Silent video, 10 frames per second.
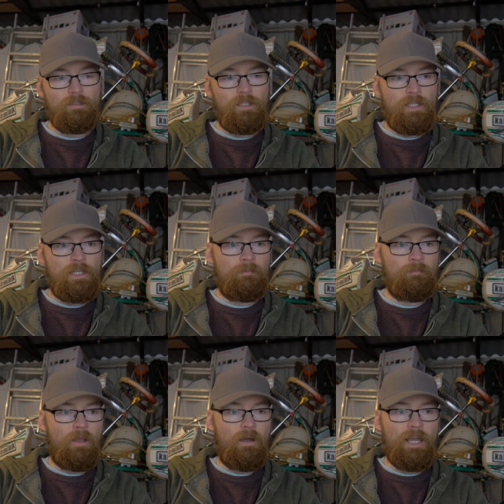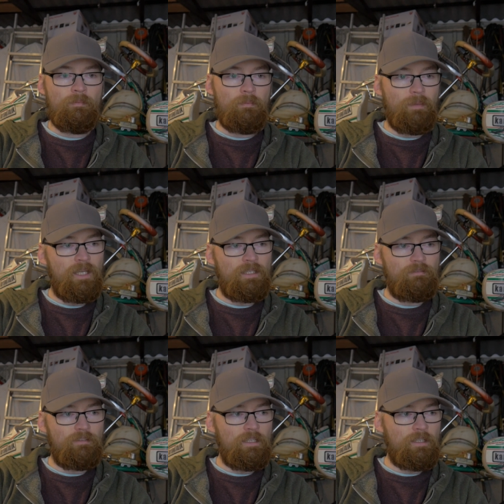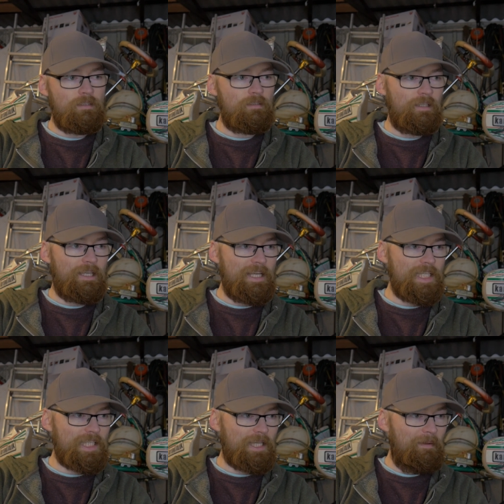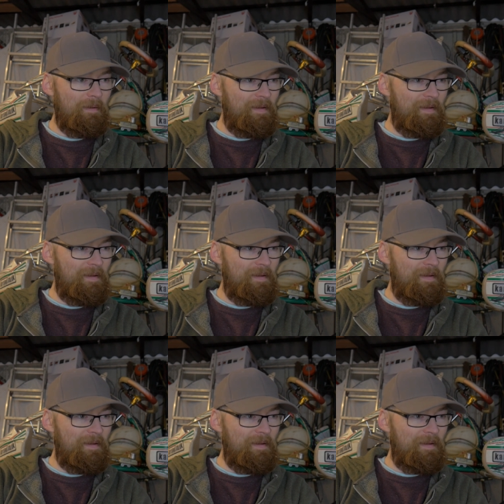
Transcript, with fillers: Um, I am a beardy vegan, I guess.